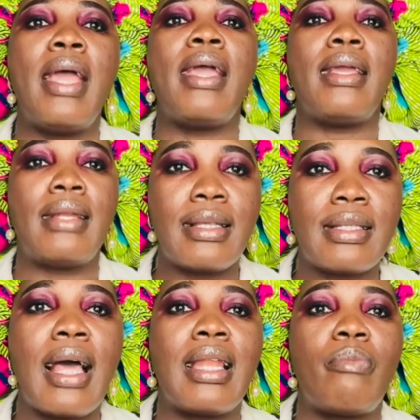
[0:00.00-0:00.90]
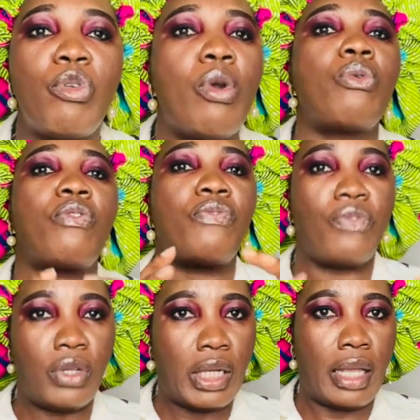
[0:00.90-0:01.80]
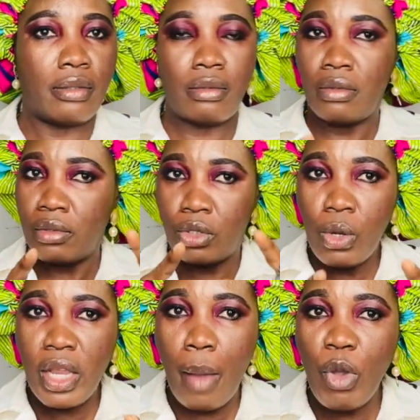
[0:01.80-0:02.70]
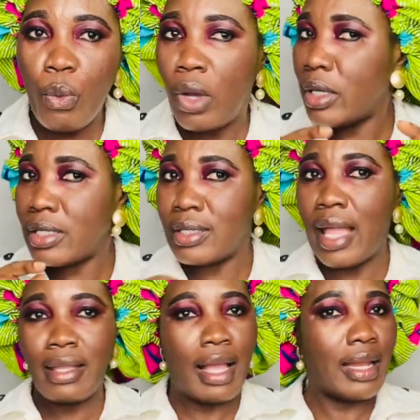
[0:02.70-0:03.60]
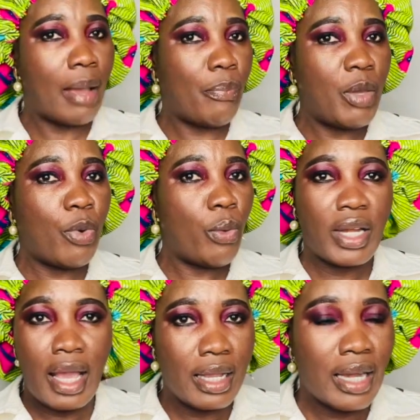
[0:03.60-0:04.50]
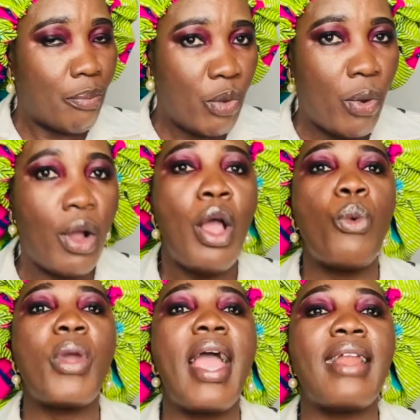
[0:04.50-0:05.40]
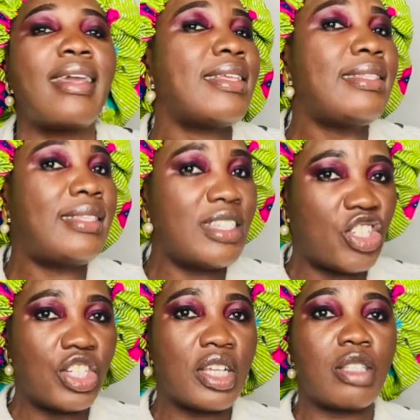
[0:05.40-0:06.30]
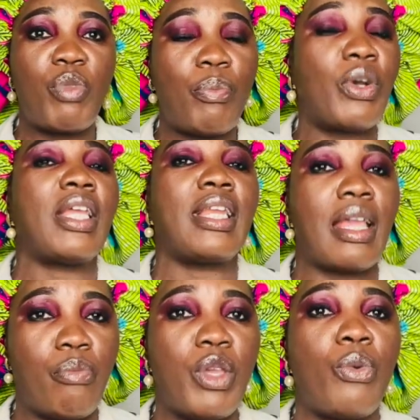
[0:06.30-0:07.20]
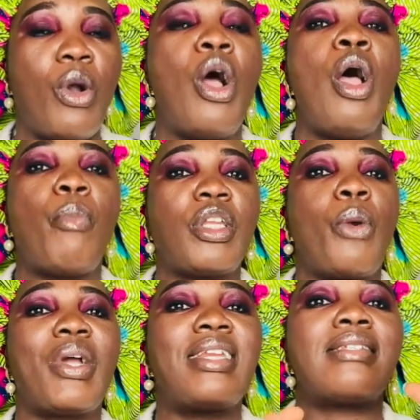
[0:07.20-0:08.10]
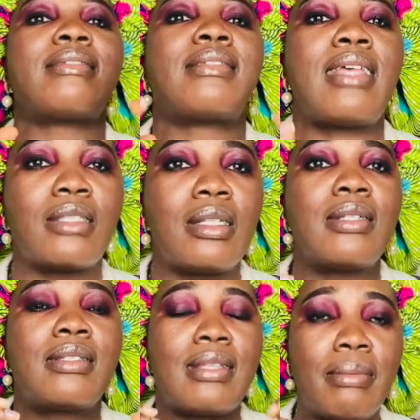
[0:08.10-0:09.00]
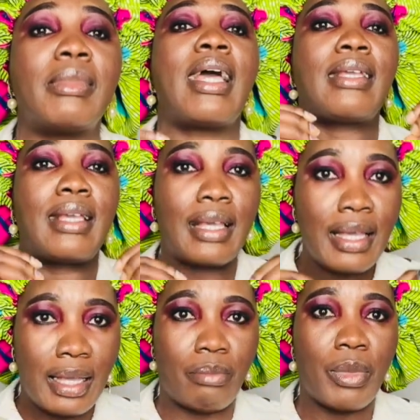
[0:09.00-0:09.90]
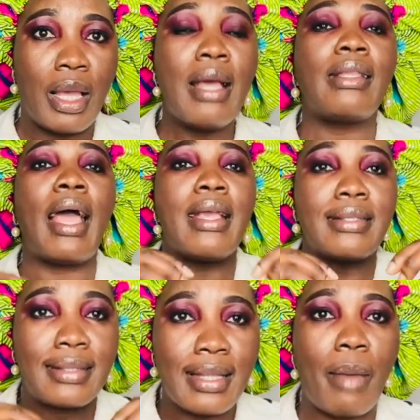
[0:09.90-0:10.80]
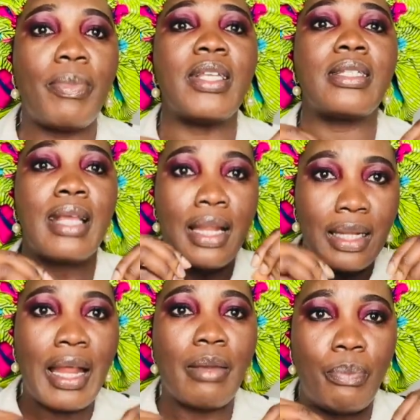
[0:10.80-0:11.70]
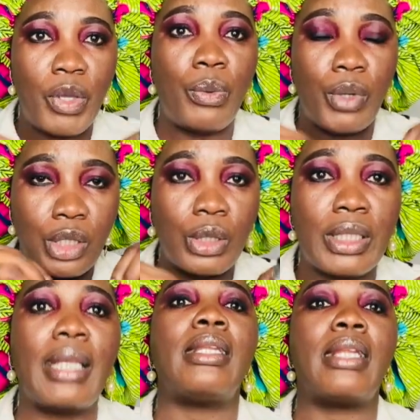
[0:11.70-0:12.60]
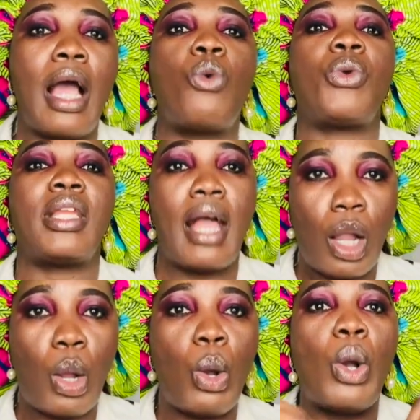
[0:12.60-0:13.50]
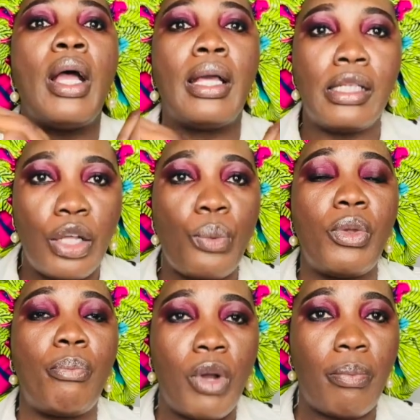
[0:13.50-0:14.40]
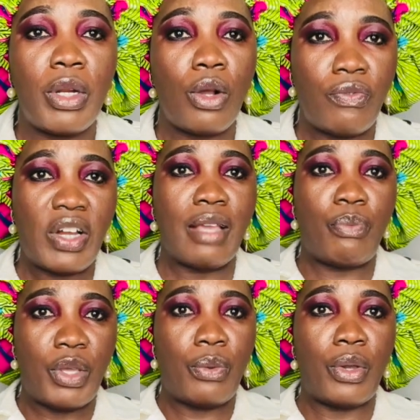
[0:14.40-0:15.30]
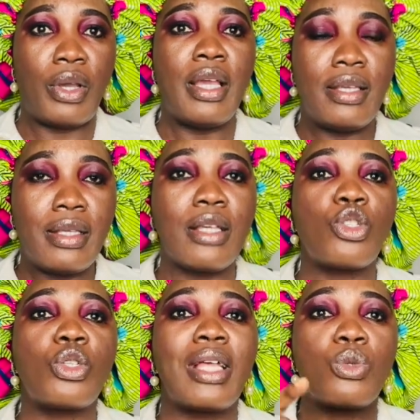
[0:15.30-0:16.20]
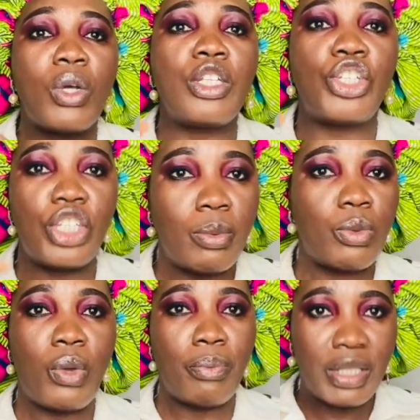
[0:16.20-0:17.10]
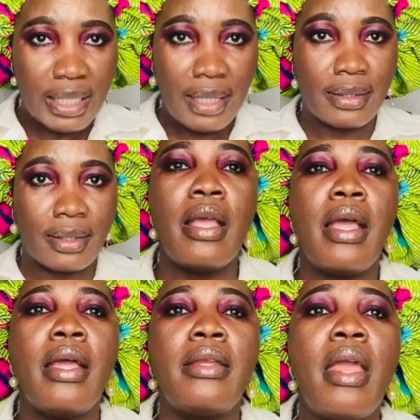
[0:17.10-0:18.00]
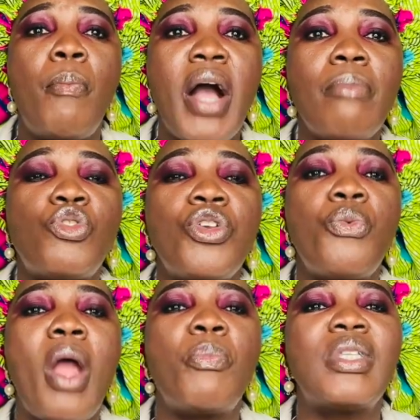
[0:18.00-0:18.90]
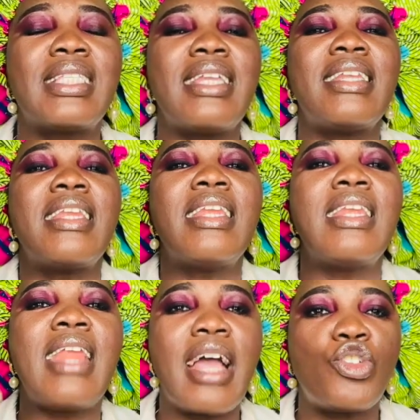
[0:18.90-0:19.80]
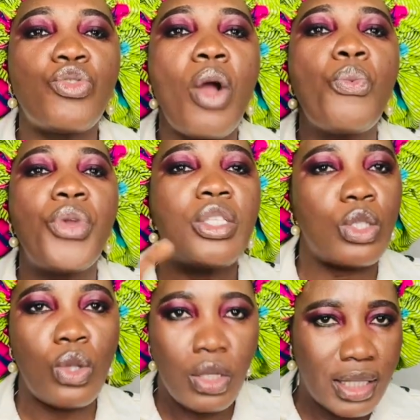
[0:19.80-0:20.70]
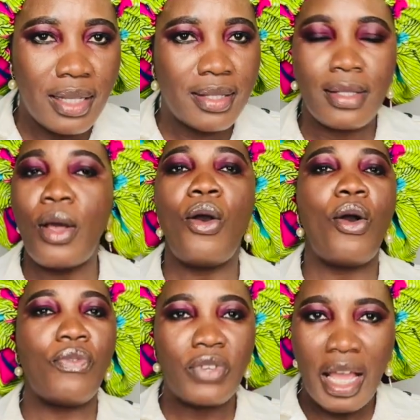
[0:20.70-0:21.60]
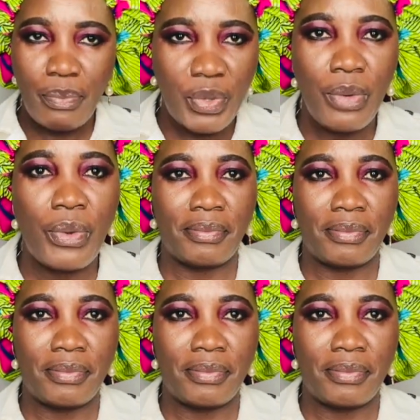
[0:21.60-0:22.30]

And that's how Liberia was founded. Don't get me wrong, it's not that people were not in Liberia. We had the indigenous people in Liberia, but there were these settlers then that came, that established Liberia. Today, now we now call the Republic of Liberia. Yes, so that's what the ships represent. The palm tree represents the natural resources of Liberia.